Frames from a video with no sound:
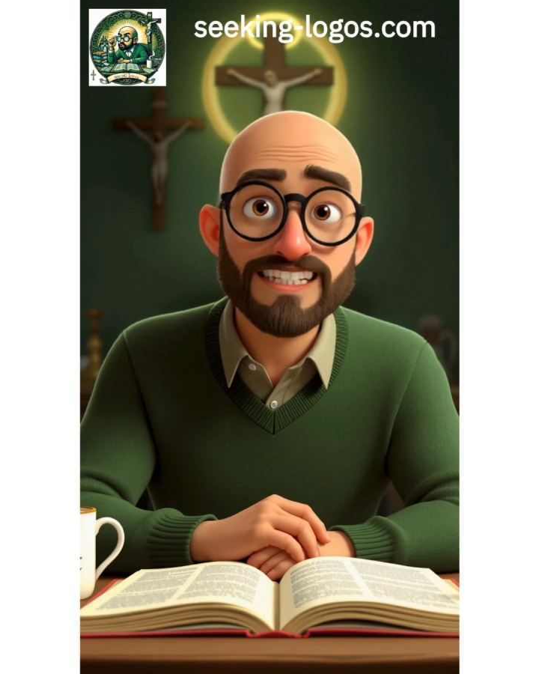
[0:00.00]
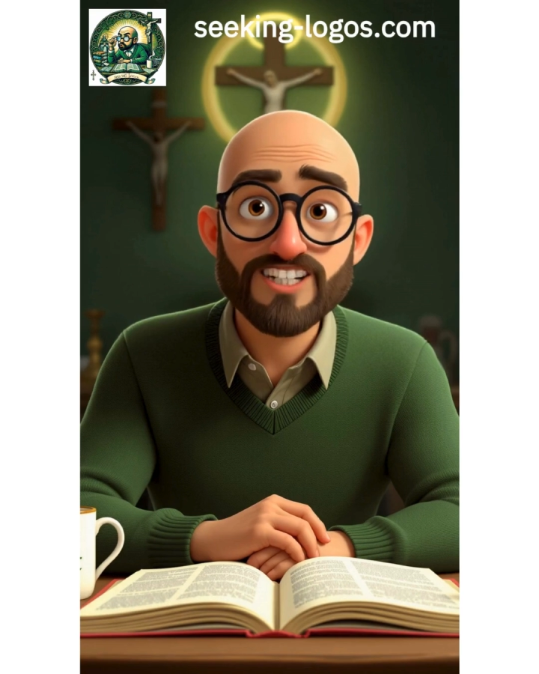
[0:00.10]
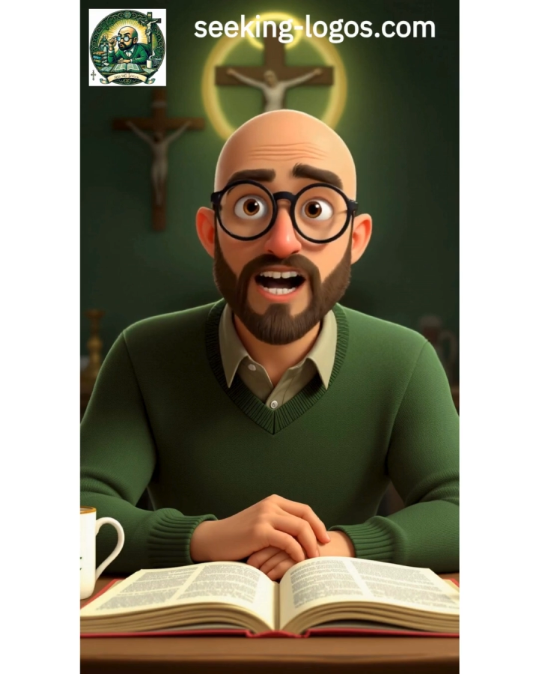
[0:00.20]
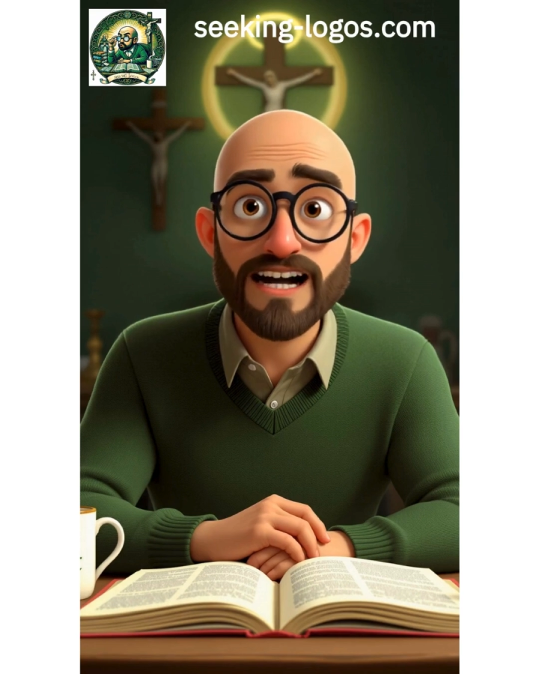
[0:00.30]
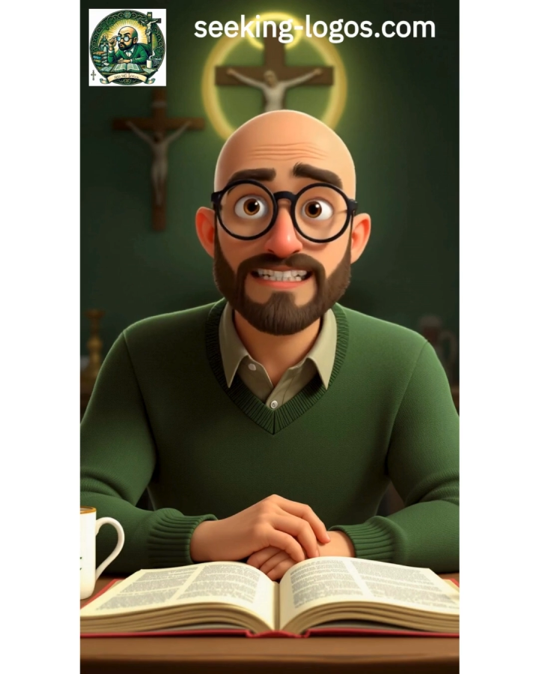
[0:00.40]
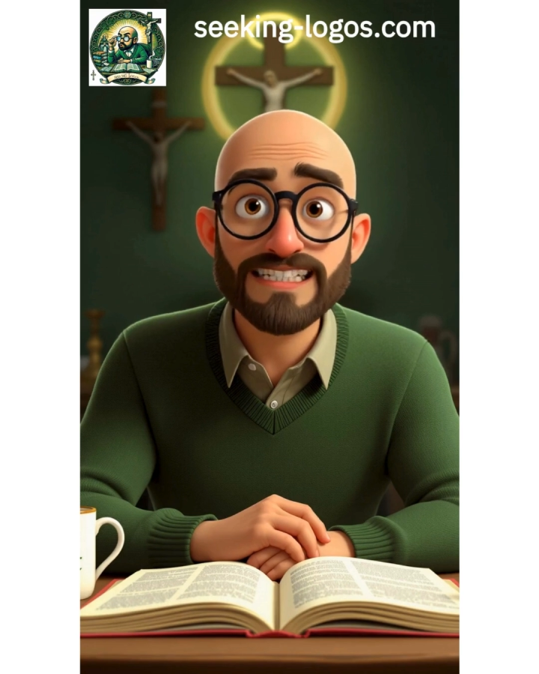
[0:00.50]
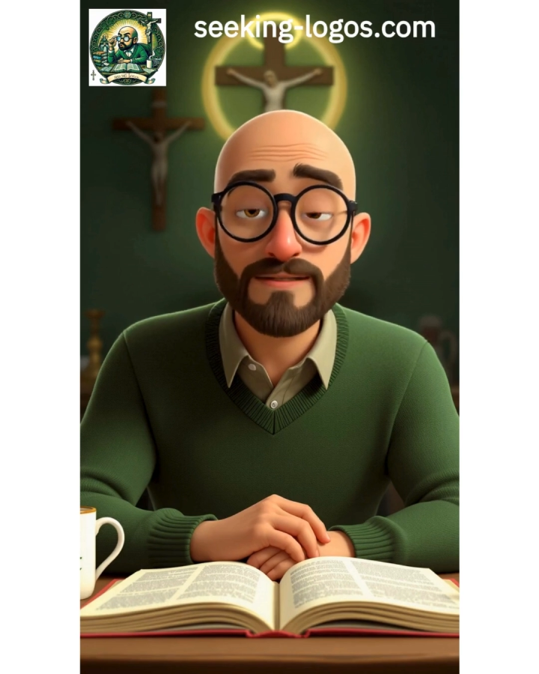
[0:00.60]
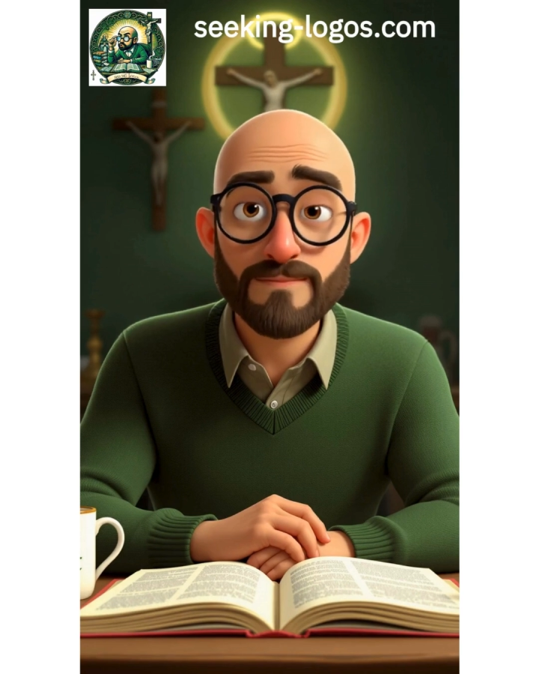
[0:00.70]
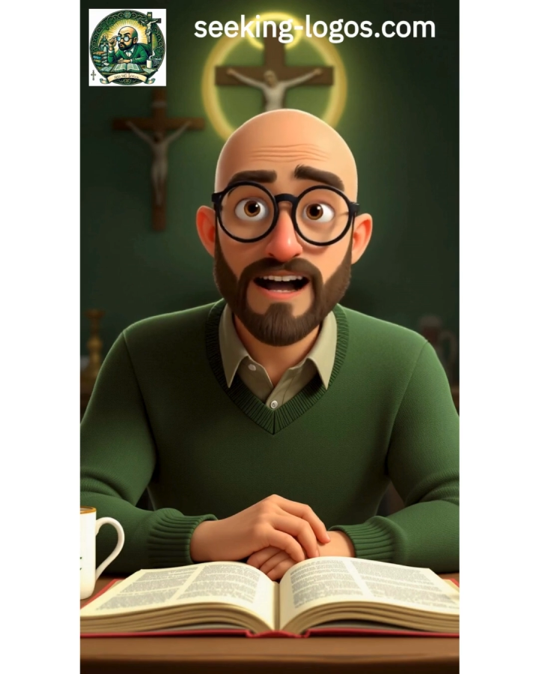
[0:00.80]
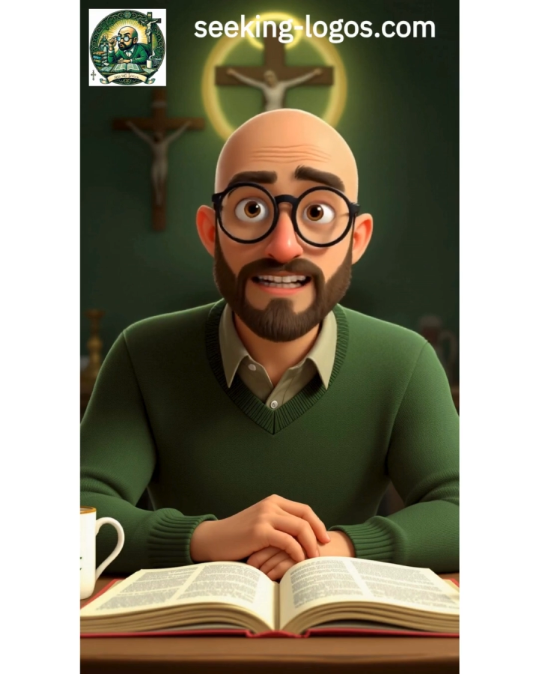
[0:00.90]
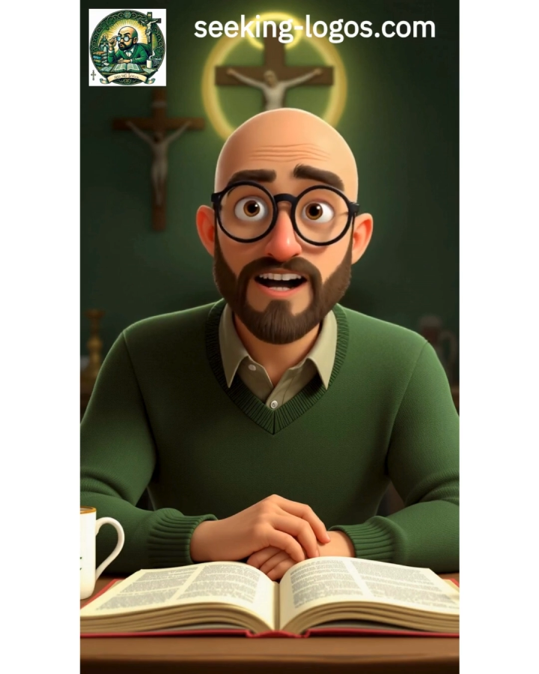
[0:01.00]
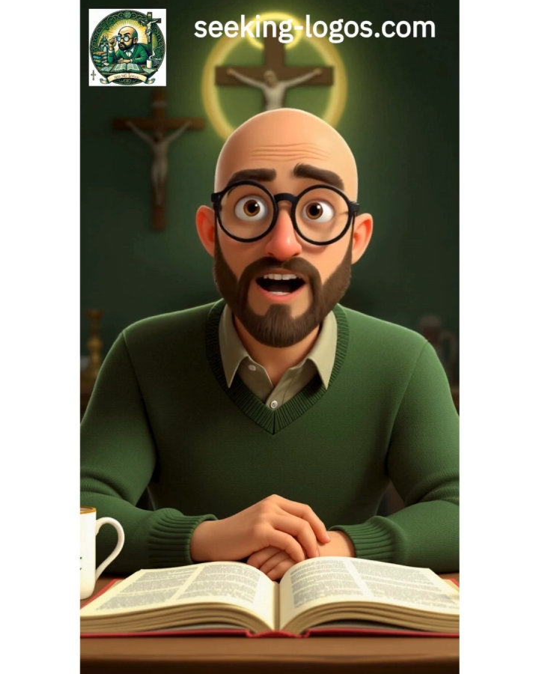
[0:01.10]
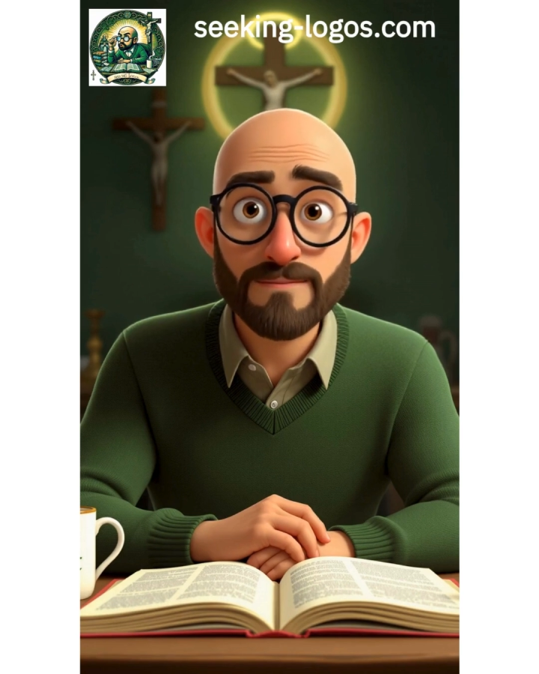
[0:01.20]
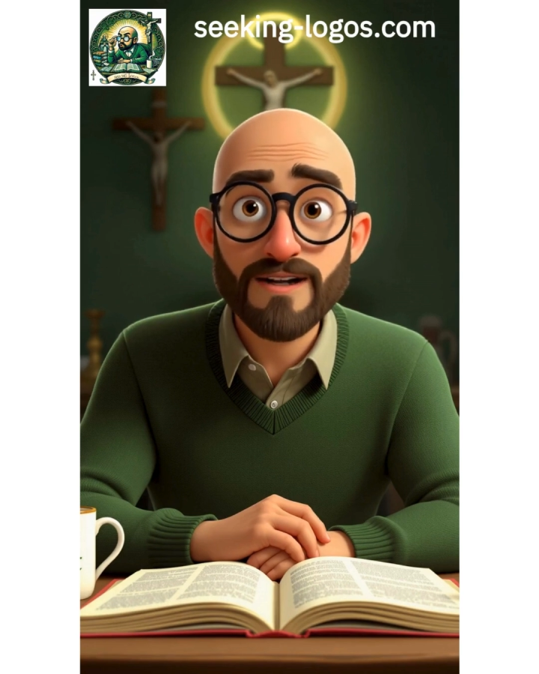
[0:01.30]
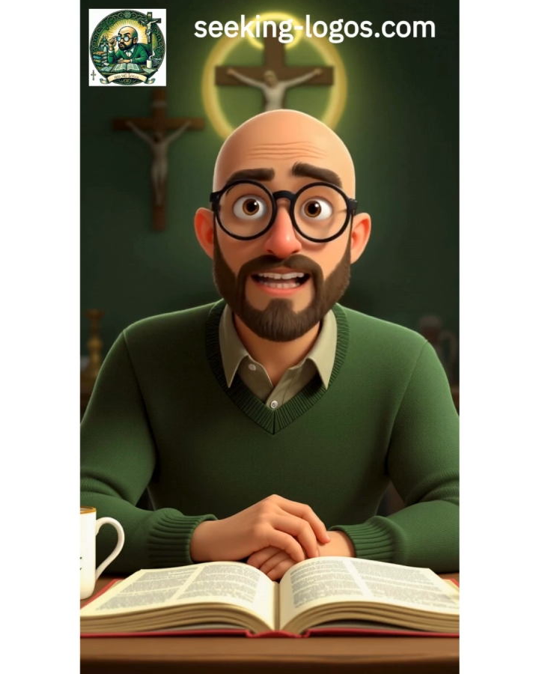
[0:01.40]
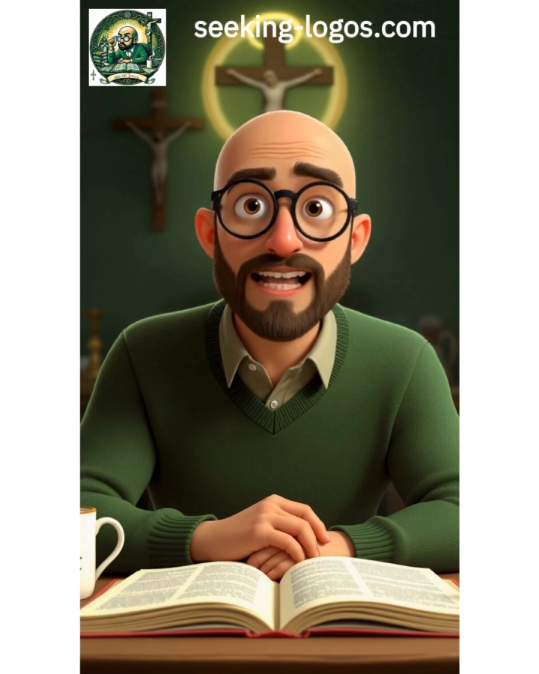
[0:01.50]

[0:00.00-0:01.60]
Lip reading: John and St. Polycarp,